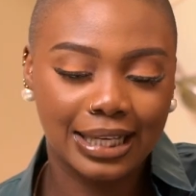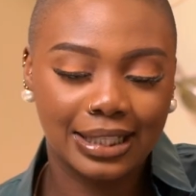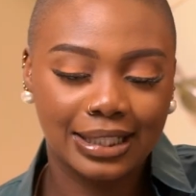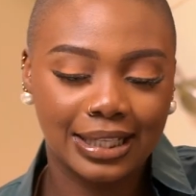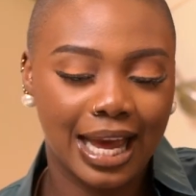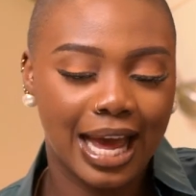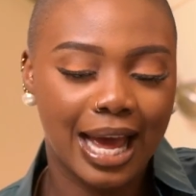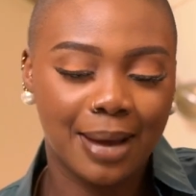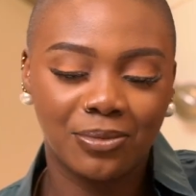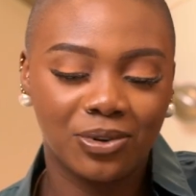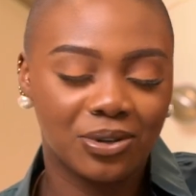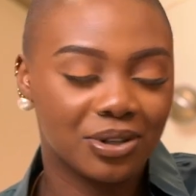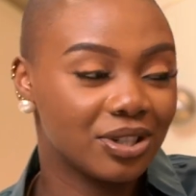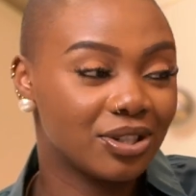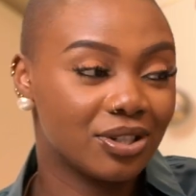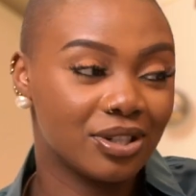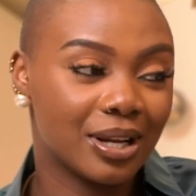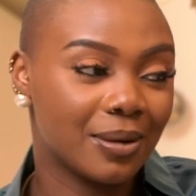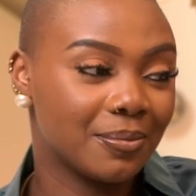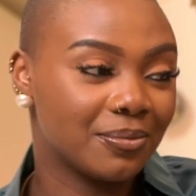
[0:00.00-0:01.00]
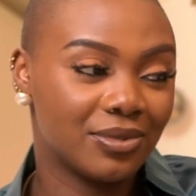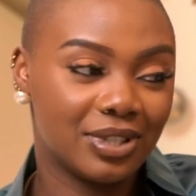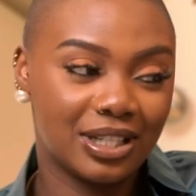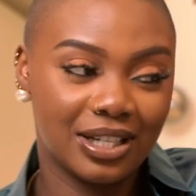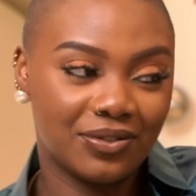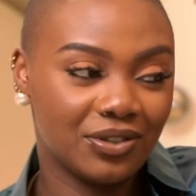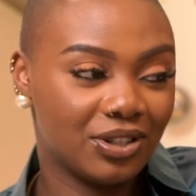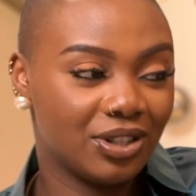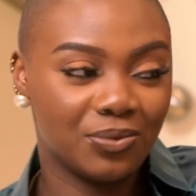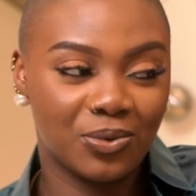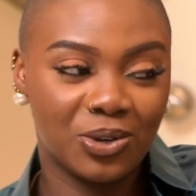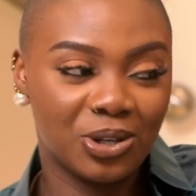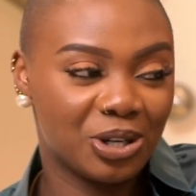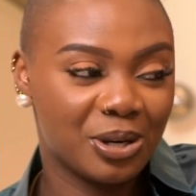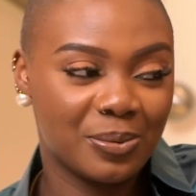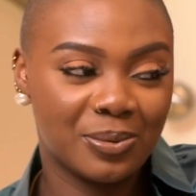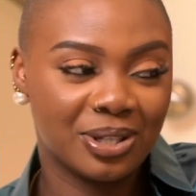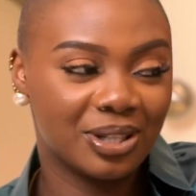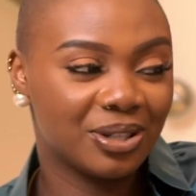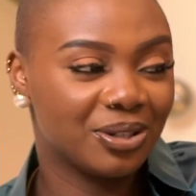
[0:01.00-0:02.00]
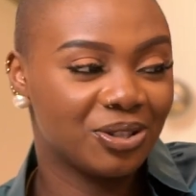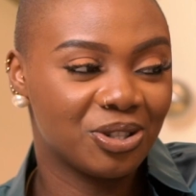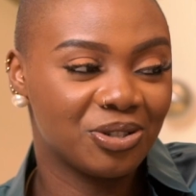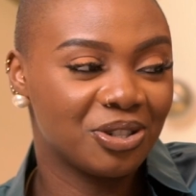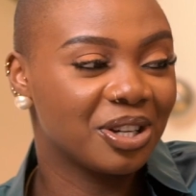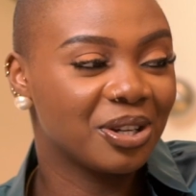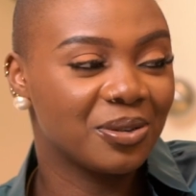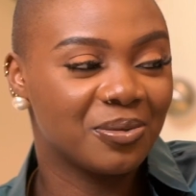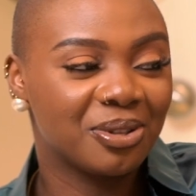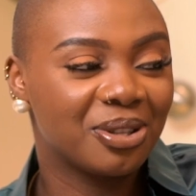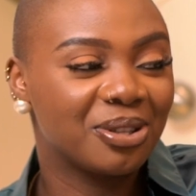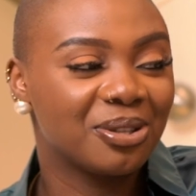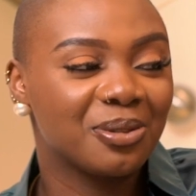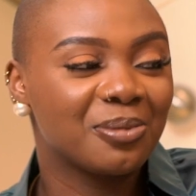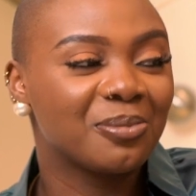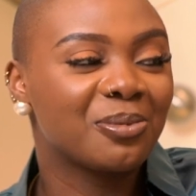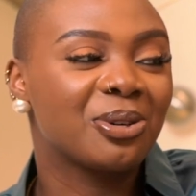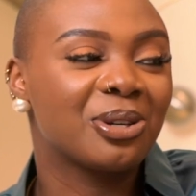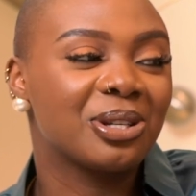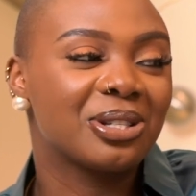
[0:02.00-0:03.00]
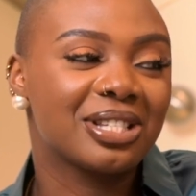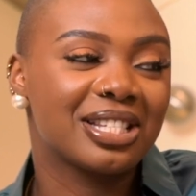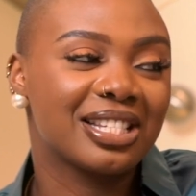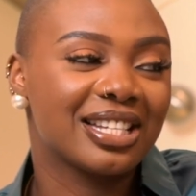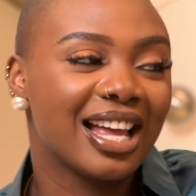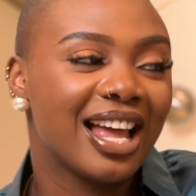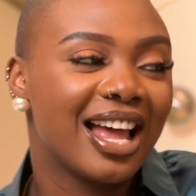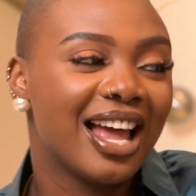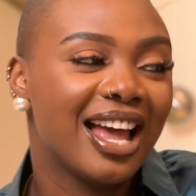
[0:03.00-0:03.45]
And I'm definitely 100% not drinking with you because...